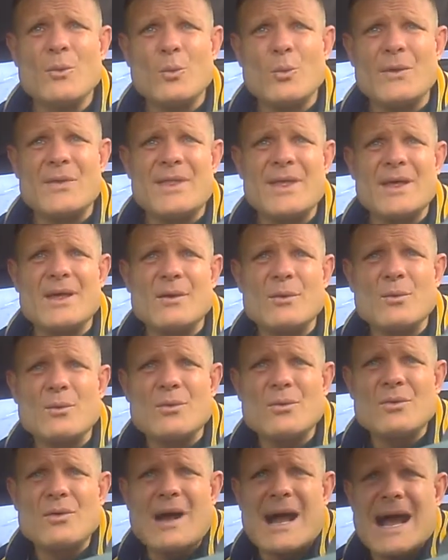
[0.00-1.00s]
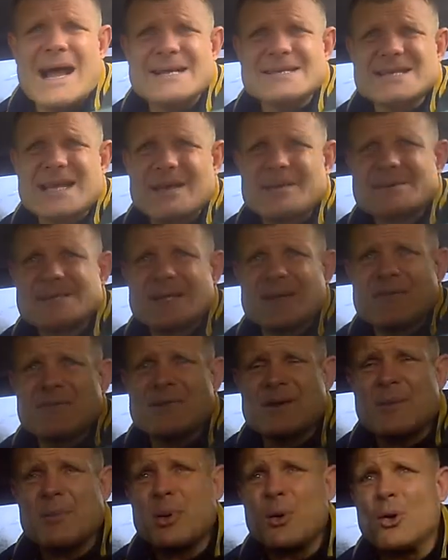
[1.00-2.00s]
when the ice comes in
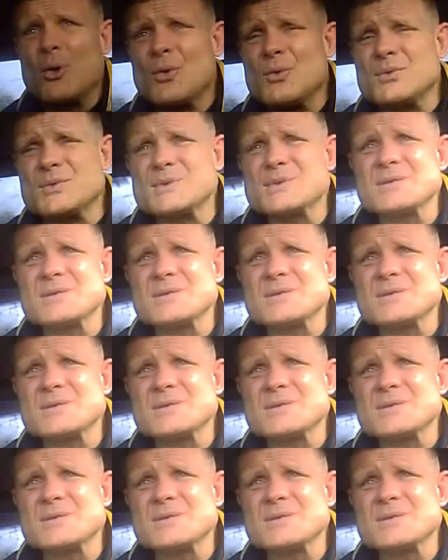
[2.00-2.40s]
from the poles,